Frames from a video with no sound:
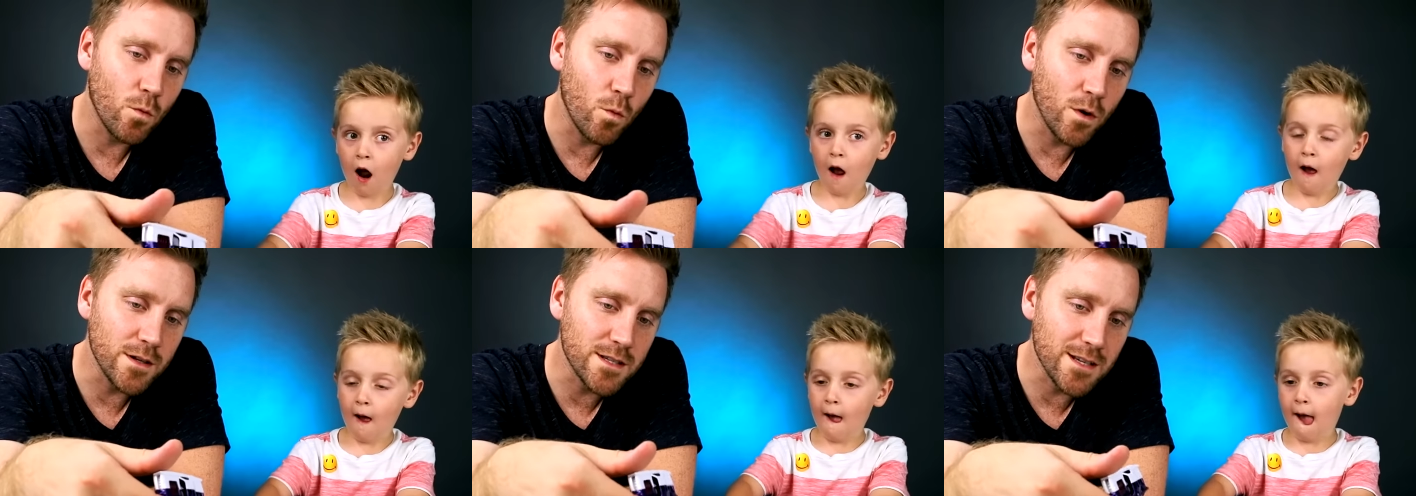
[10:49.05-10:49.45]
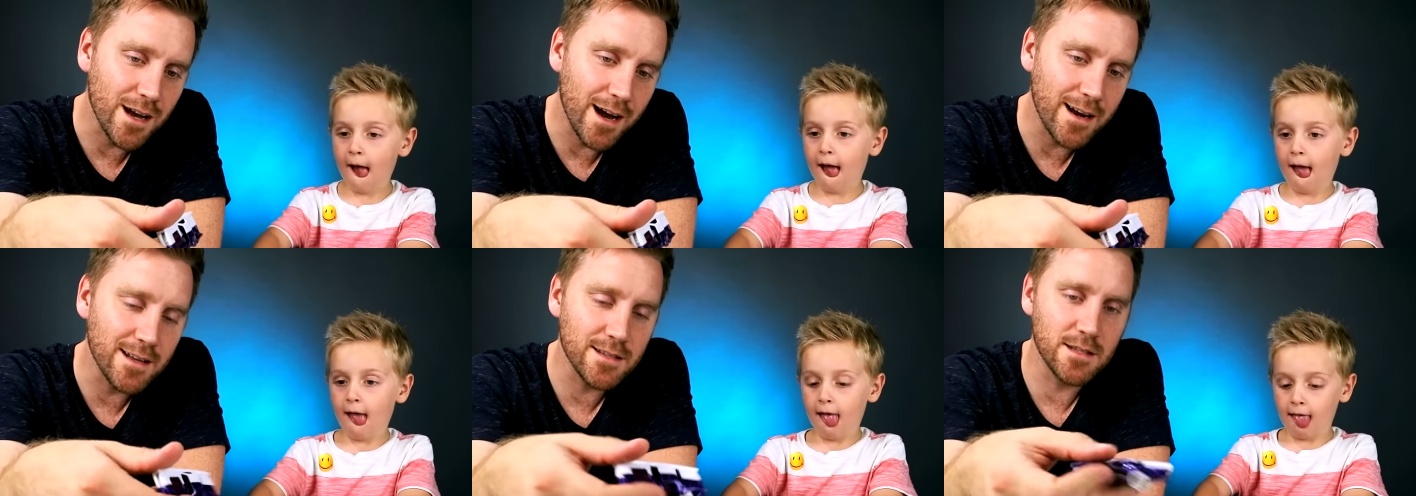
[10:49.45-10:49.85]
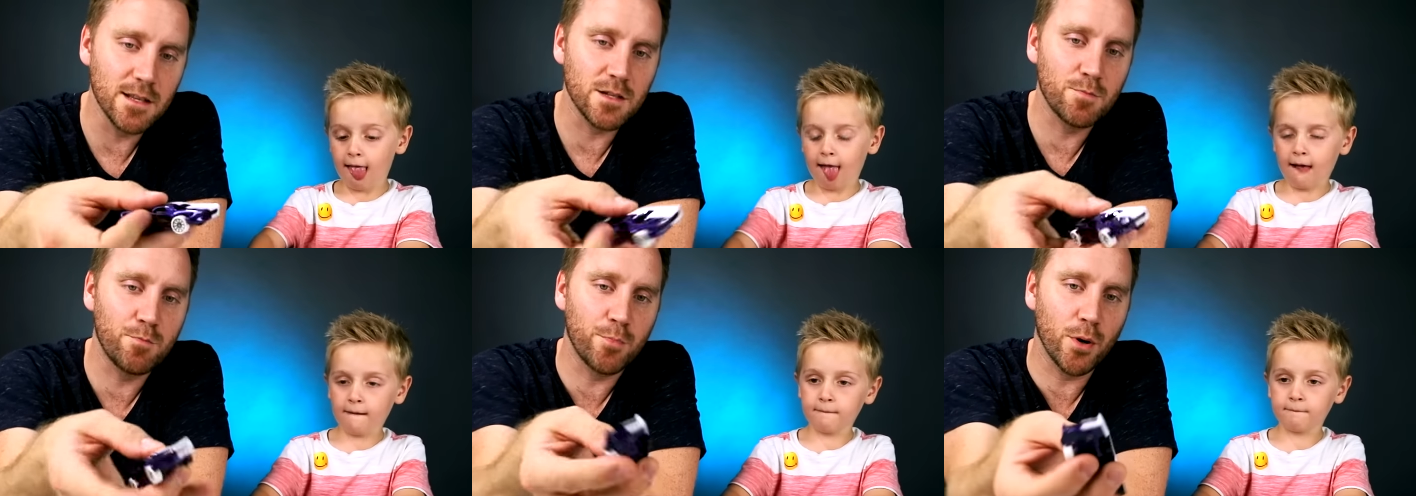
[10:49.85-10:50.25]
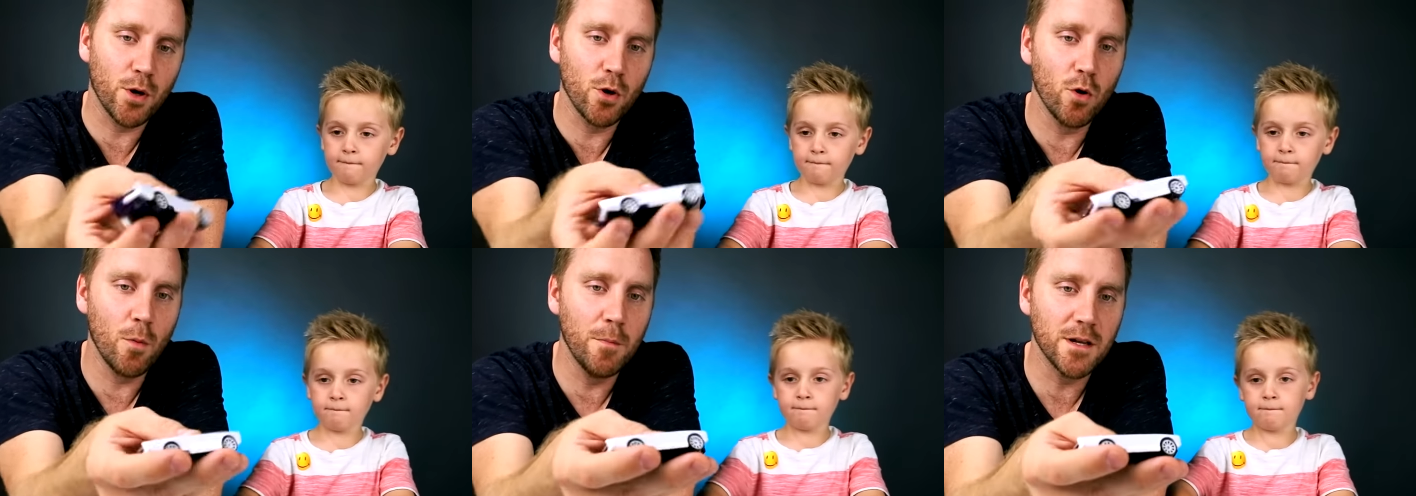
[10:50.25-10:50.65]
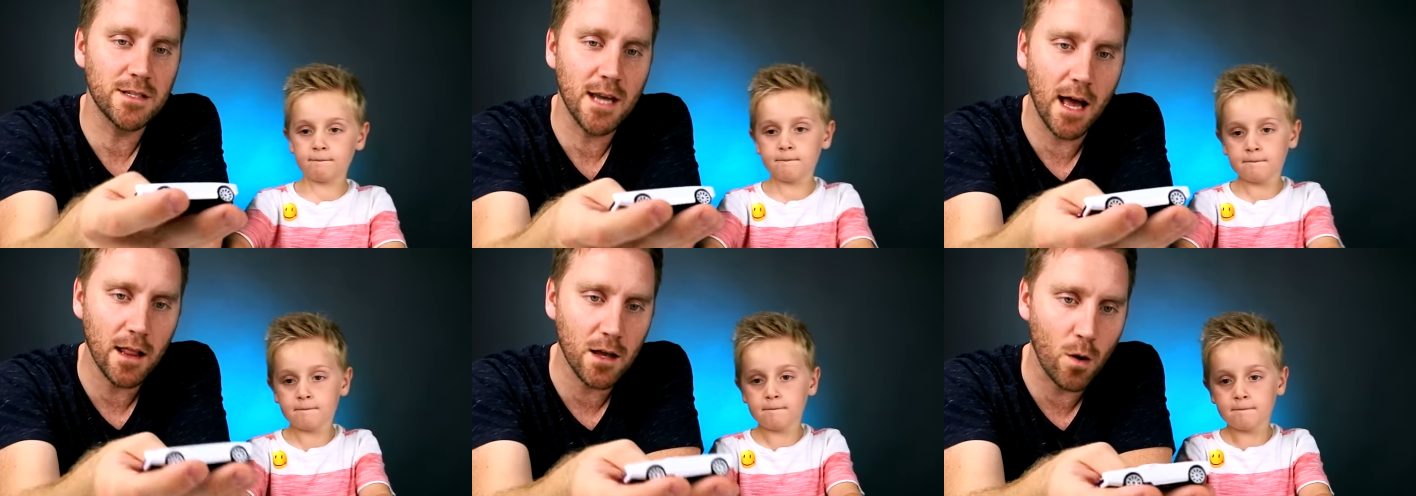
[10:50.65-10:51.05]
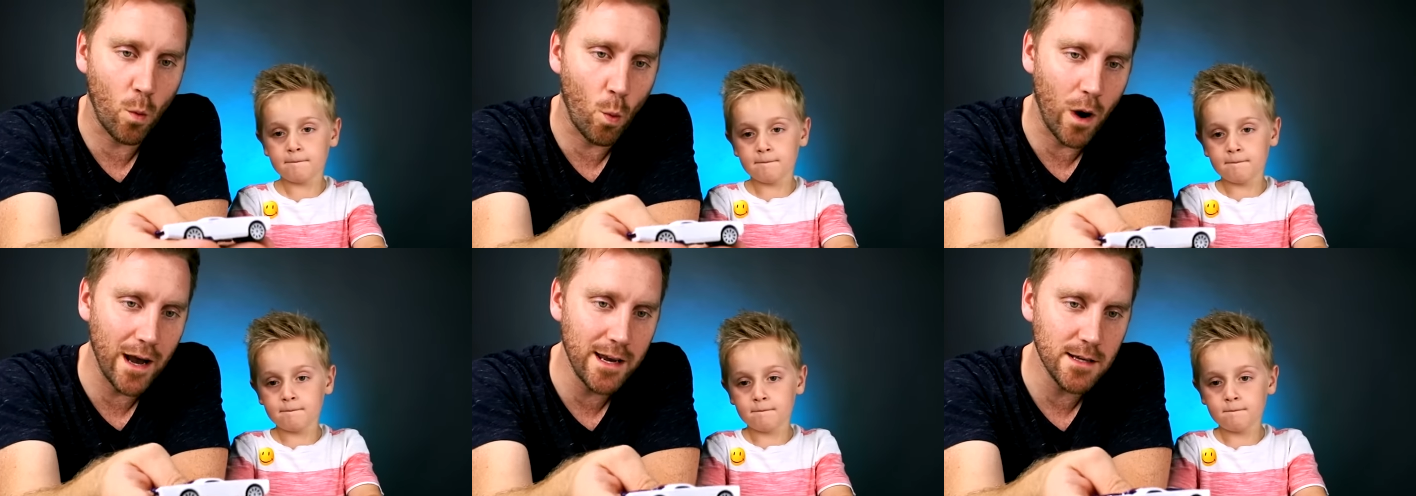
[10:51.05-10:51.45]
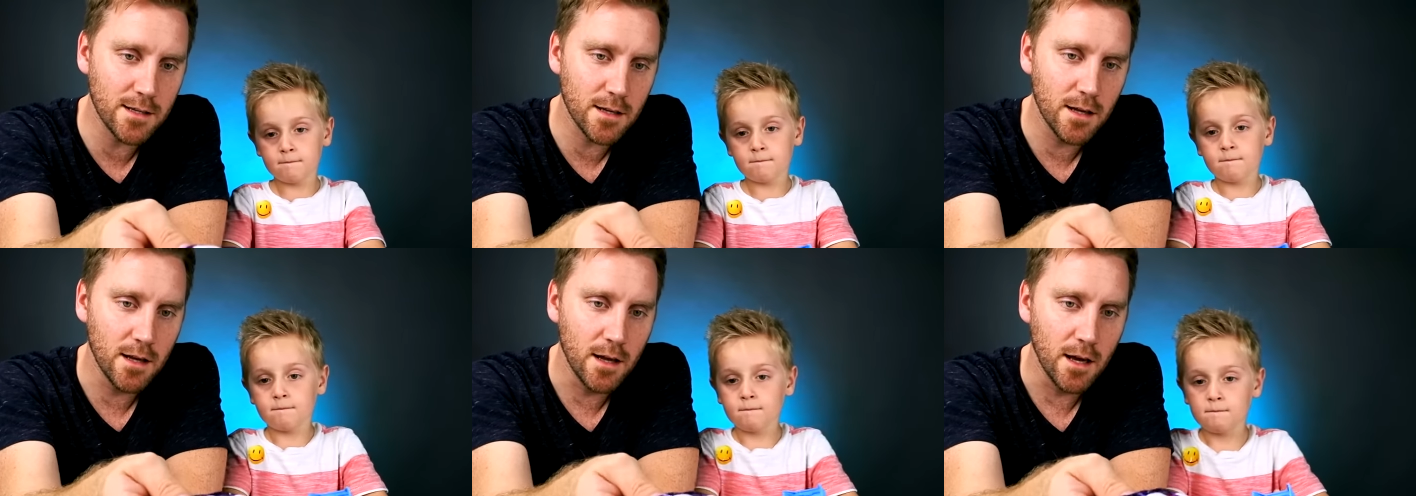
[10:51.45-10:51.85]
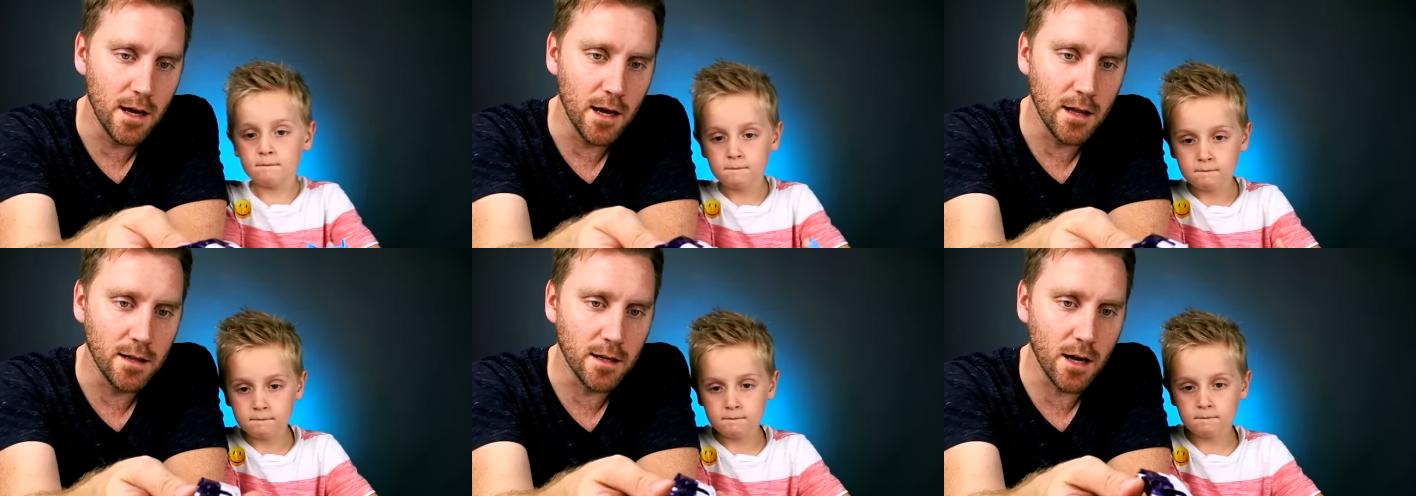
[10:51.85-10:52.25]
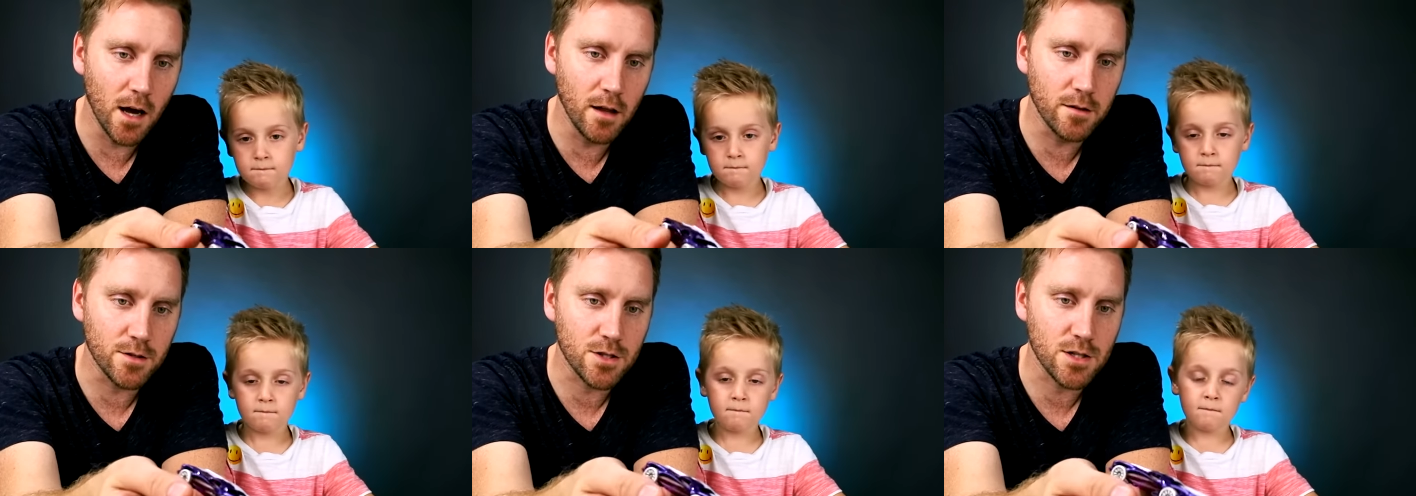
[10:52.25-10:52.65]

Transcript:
Speaker 1: One side is this pearl metallic white, and the other